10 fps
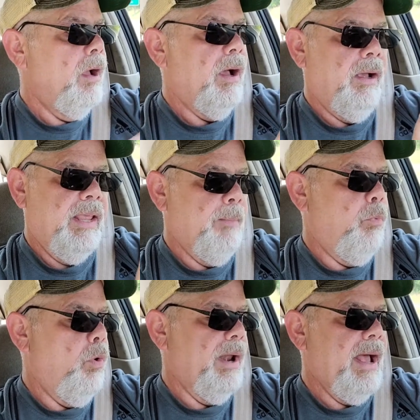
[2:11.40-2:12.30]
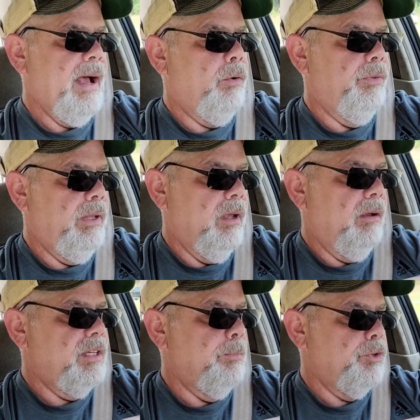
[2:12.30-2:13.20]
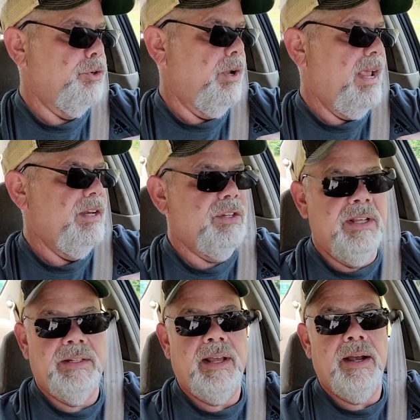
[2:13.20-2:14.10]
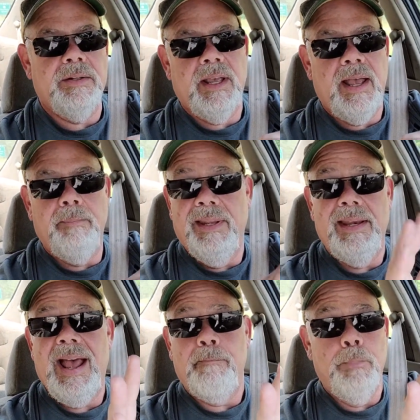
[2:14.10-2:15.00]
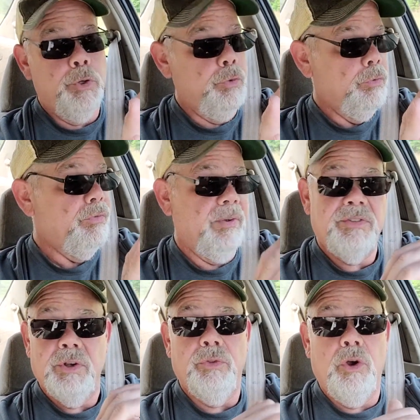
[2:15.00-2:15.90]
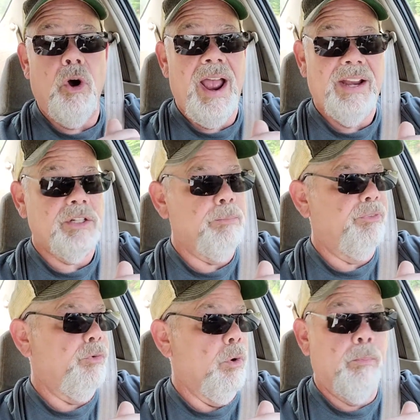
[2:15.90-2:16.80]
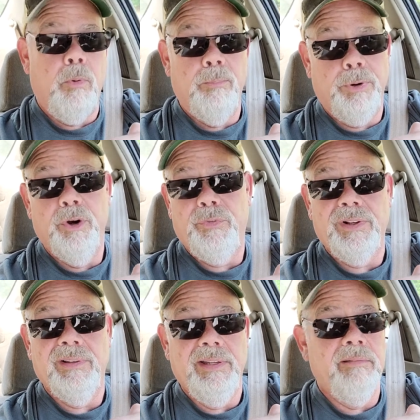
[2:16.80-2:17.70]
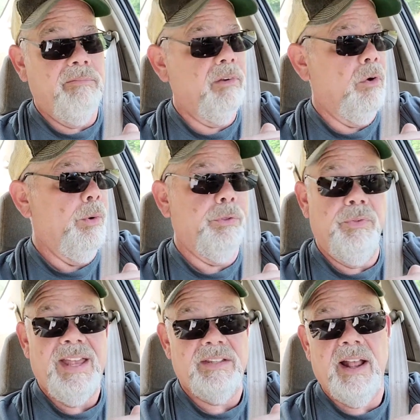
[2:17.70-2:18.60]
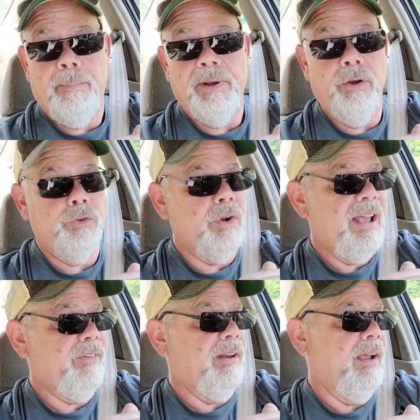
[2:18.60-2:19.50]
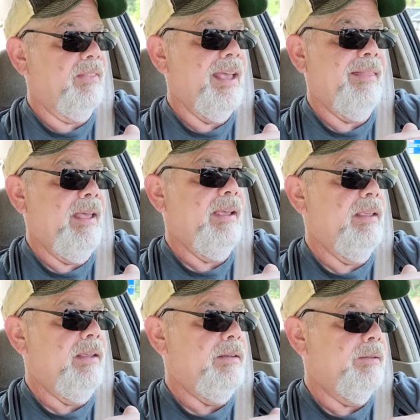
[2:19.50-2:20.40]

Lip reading: Kept one eye on the temperature gauge the entire time, did not move. So the car actually performed perfectly going through that stop and go traffic like that in that heat.